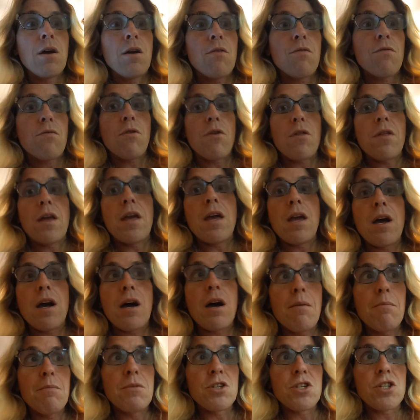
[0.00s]
for the
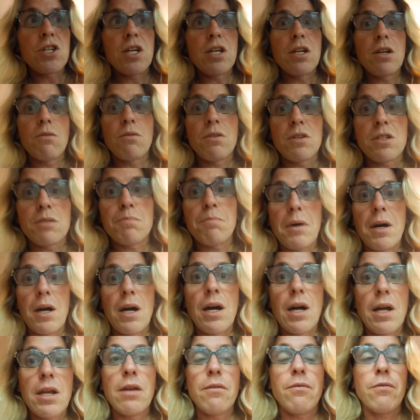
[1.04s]
machine to
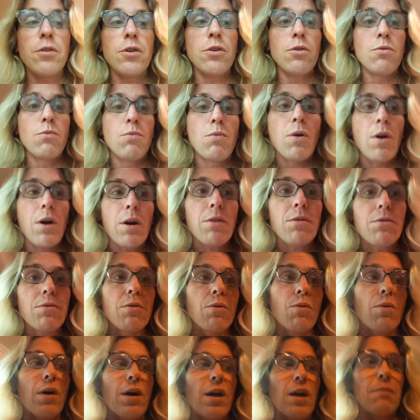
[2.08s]
respond. If you work through
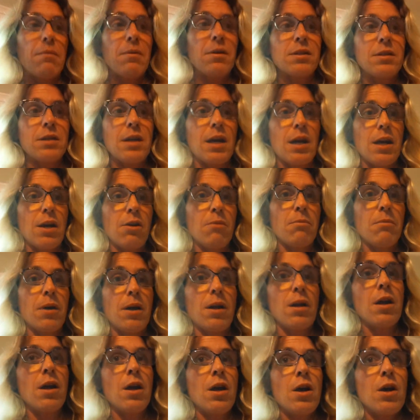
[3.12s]
quantum
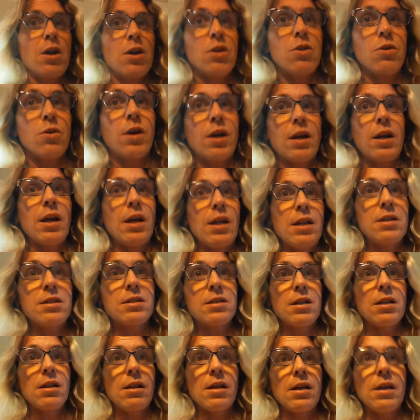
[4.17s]
entanglement, you can
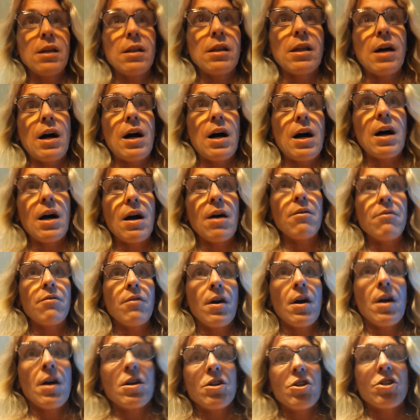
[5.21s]
instantly live
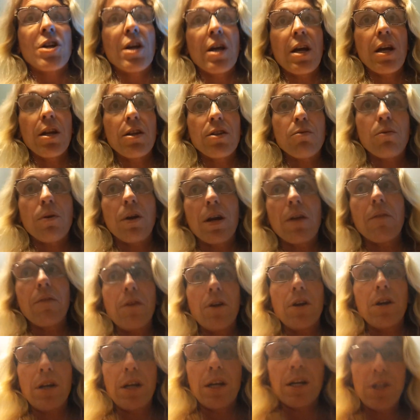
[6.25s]
change whatever
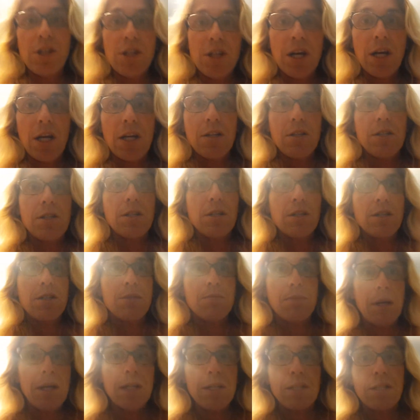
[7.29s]
you need changed in a
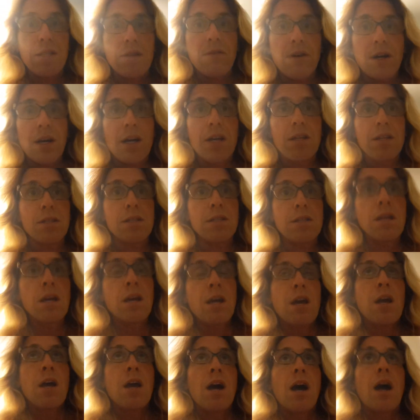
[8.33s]
space device.
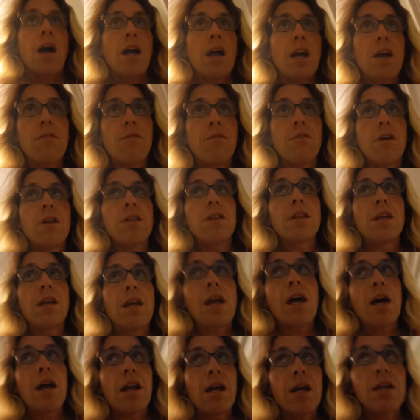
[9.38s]
I have written the
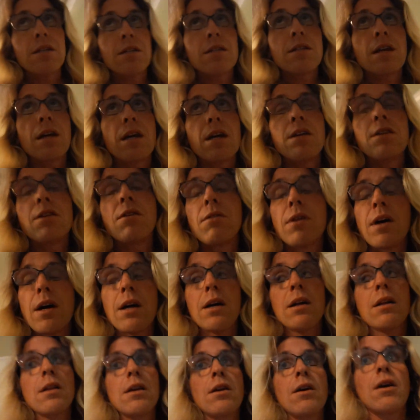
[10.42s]
NSA
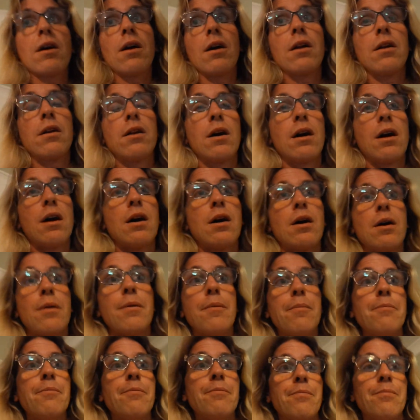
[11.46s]
directly
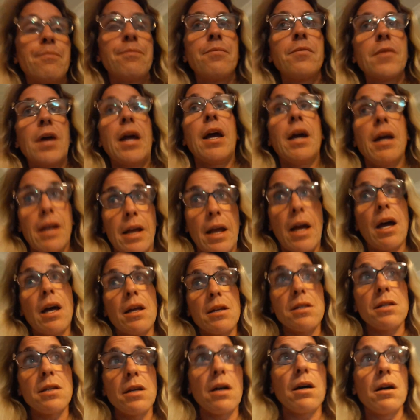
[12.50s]
on and
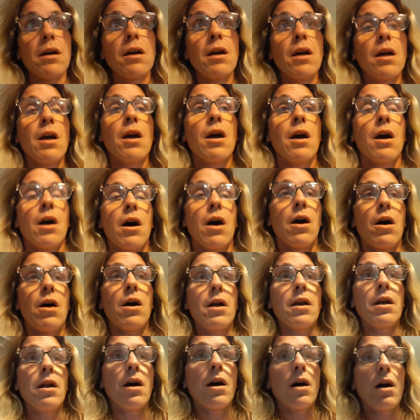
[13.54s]
NASA
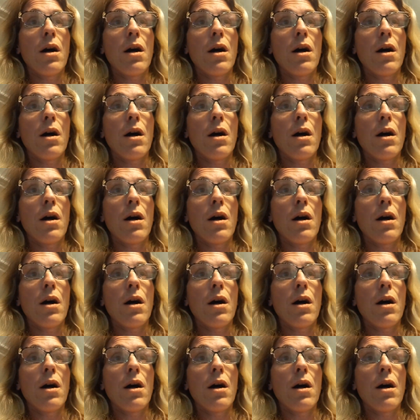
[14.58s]
on